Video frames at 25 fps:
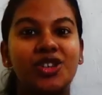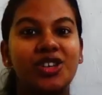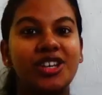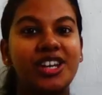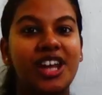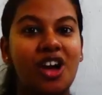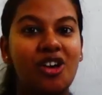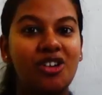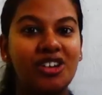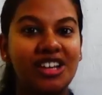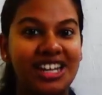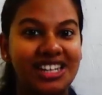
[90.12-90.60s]

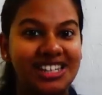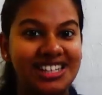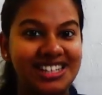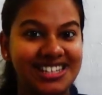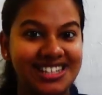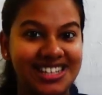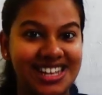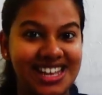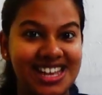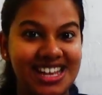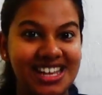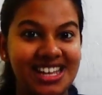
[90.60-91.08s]
now let's
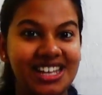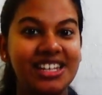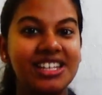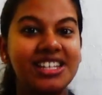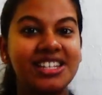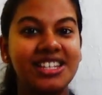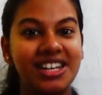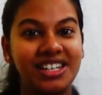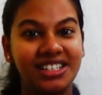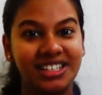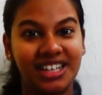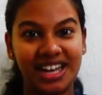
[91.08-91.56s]
see
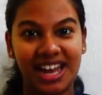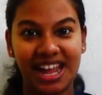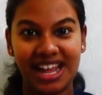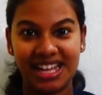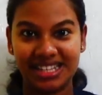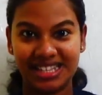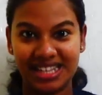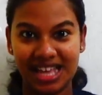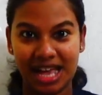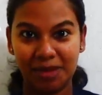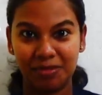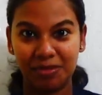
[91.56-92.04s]
certain
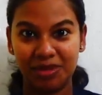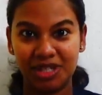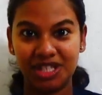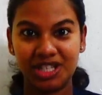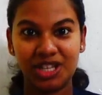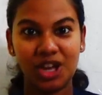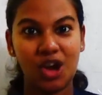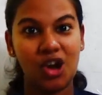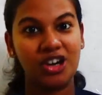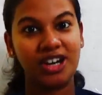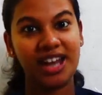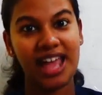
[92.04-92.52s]
examples
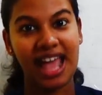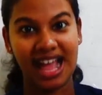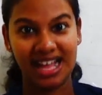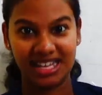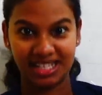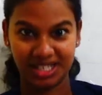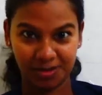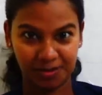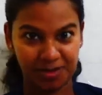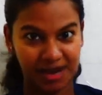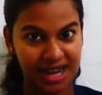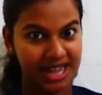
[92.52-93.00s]
on
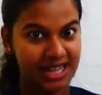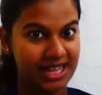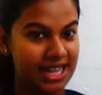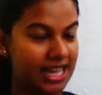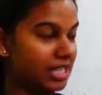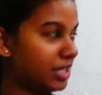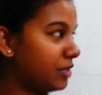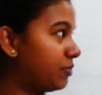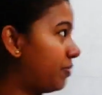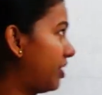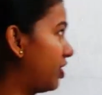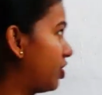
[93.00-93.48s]
algebraic
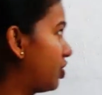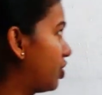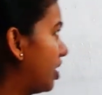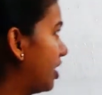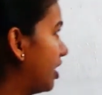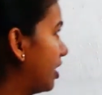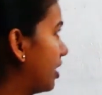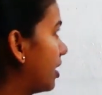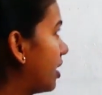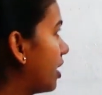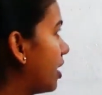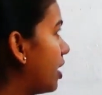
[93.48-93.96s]
expression.
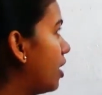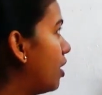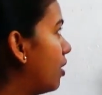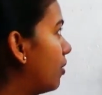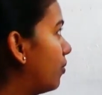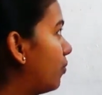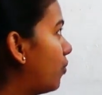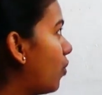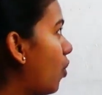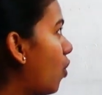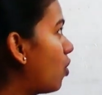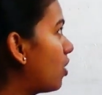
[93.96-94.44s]

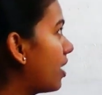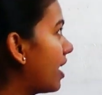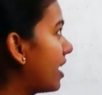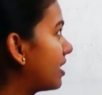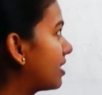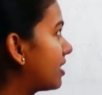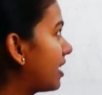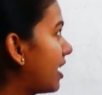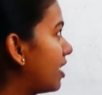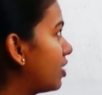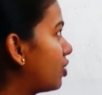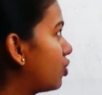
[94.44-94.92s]
4x
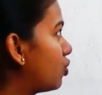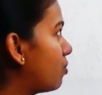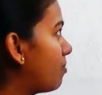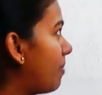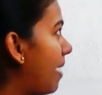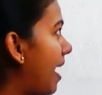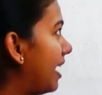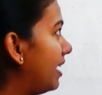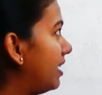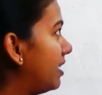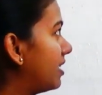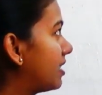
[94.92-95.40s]
raised to
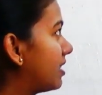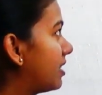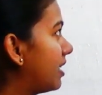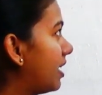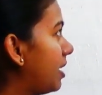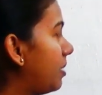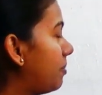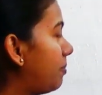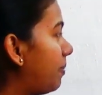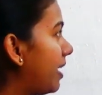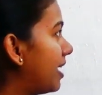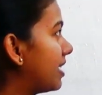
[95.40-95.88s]
minus
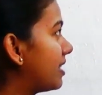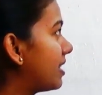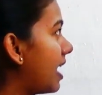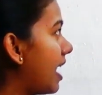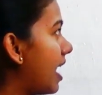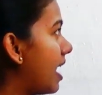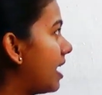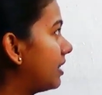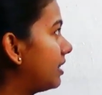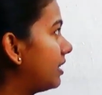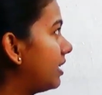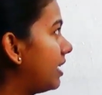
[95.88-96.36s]
3 plus
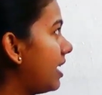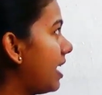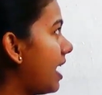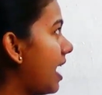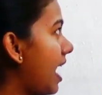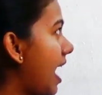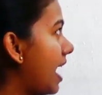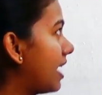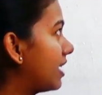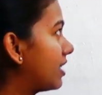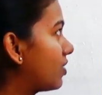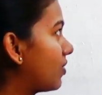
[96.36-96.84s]

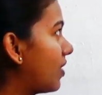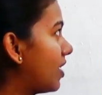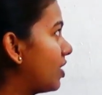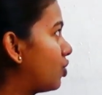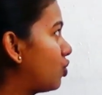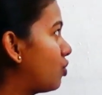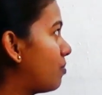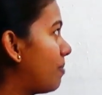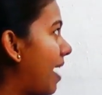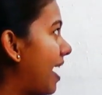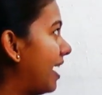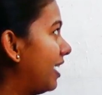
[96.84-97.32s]
3x raised to
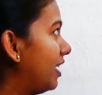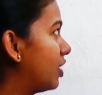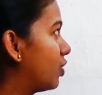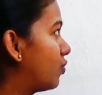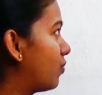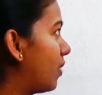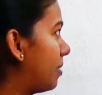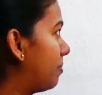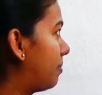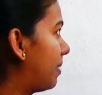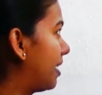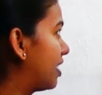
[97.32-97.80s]
minus
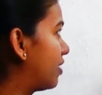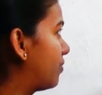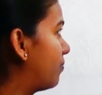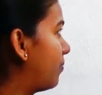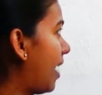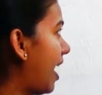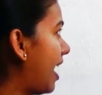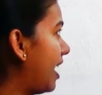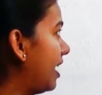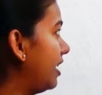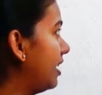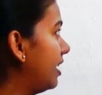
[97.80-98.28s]
1 plus
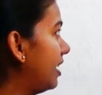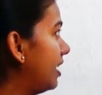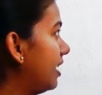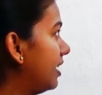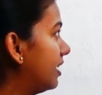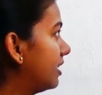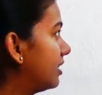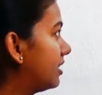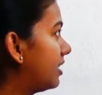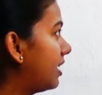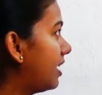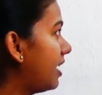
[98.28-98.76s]
5,
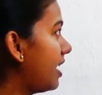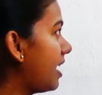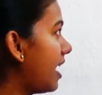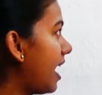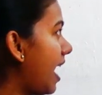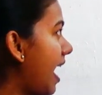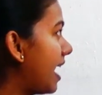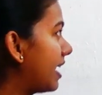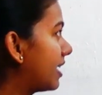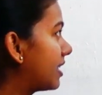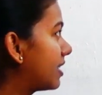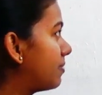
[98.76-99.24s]

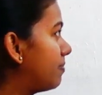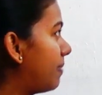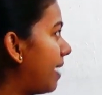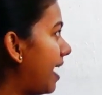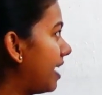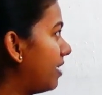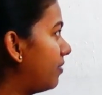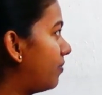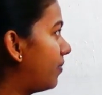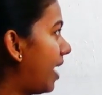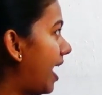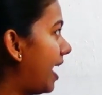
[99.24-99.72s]
3x
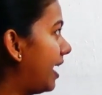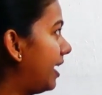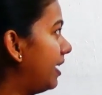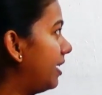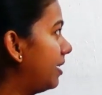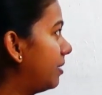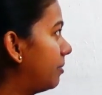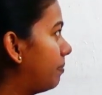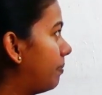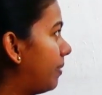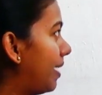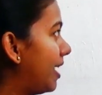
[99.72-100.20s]
by y
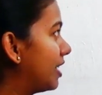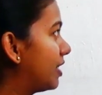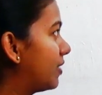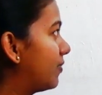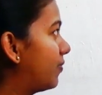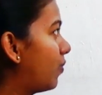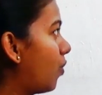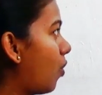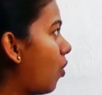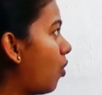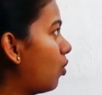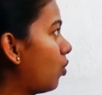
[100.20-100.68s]
plus
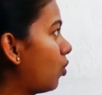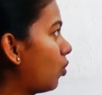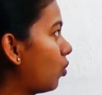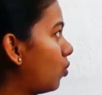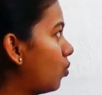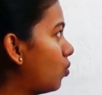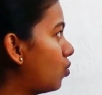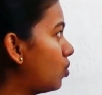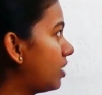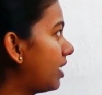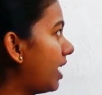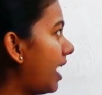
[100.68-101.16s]
4
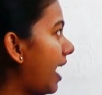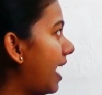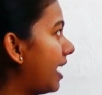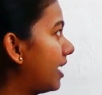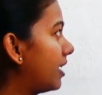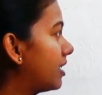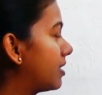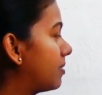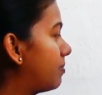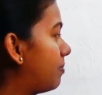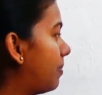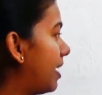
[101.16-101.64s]
root
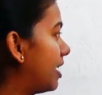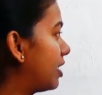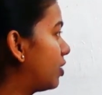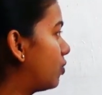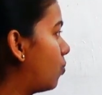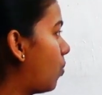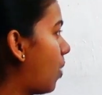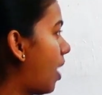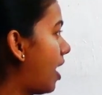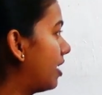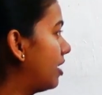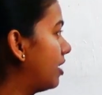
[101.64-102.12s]
x plus
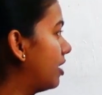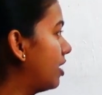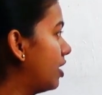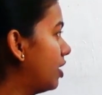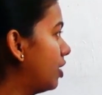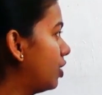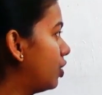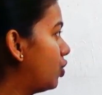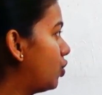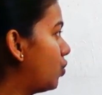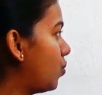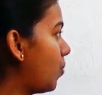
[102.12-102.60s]
1,
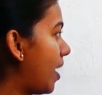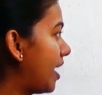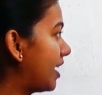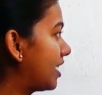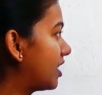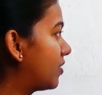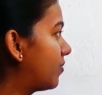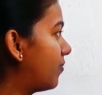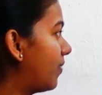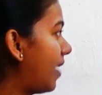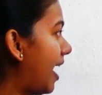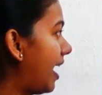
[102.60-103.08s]

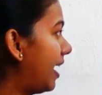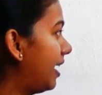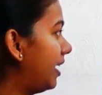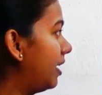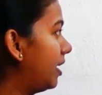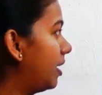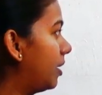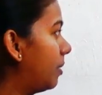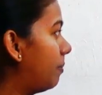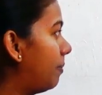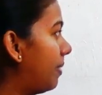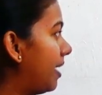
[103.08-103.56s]
2xy
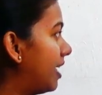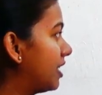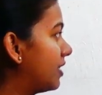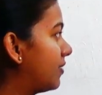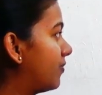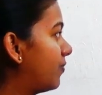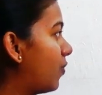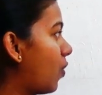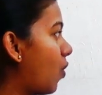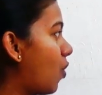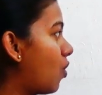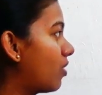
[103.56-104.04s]
plus
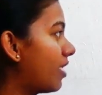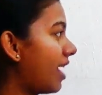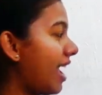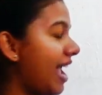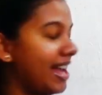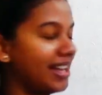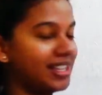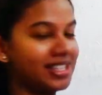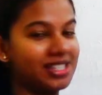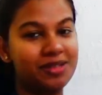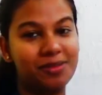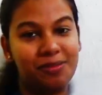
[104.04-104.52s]

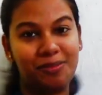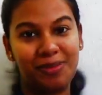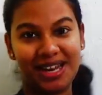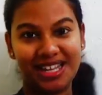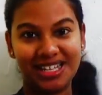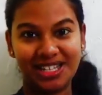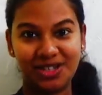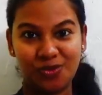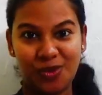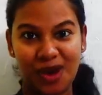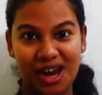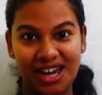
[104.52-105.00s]
4x
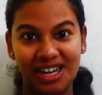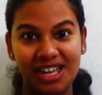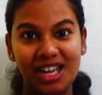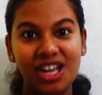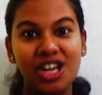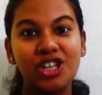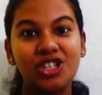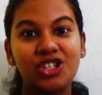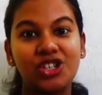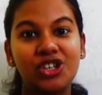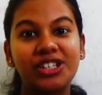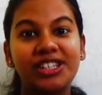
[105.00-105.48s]
plus 1.
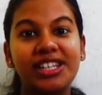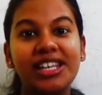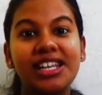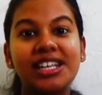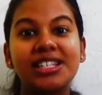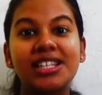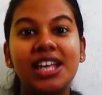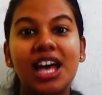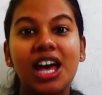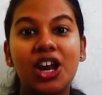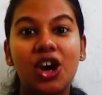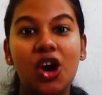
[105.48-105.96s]
So these
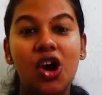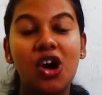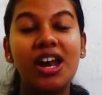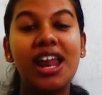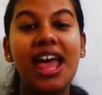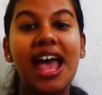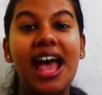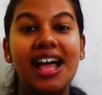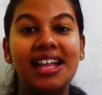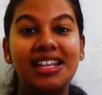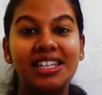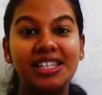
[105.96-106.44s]
are all
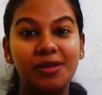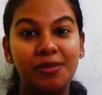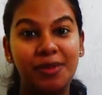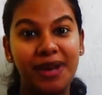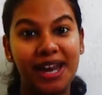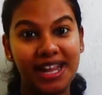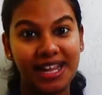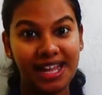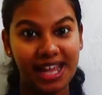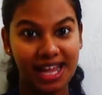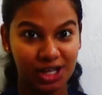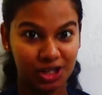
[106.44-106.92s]

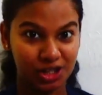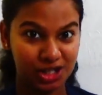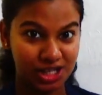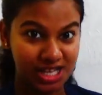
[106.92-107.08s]
algebraic